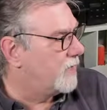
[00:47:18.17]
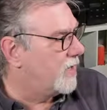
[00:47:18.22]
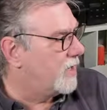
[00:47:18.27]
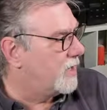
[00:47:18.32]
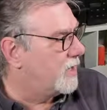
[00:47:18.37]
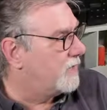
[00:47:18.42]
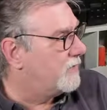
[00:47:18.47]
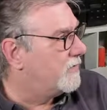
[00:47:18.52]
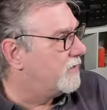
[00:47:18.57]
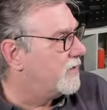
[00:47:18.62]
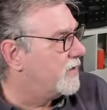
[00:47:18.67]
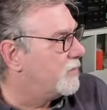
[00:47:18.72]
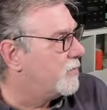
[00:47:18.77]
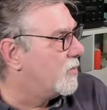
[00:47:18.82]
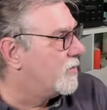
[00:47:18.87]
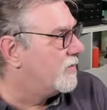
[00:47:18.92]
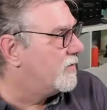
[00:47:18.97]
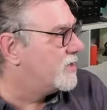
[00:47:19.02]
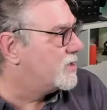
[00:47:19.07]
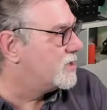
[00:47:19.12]
I fit
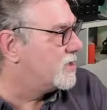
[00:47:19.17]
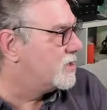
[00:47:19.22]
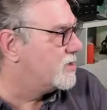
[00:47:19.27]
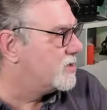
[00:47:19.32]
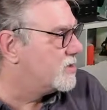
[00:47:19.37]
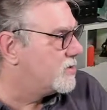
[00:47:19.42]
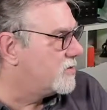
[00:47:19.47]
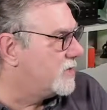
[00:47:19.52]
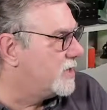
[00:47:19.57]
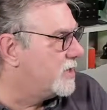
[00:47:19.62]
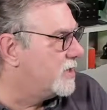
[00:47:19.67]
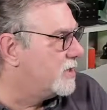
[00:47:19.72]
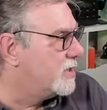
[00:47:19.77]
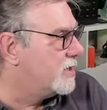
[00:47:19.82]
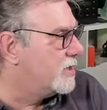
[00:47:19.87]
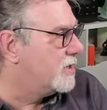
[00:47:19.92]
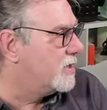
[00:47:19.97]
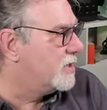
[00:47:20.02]
more of this on the screen?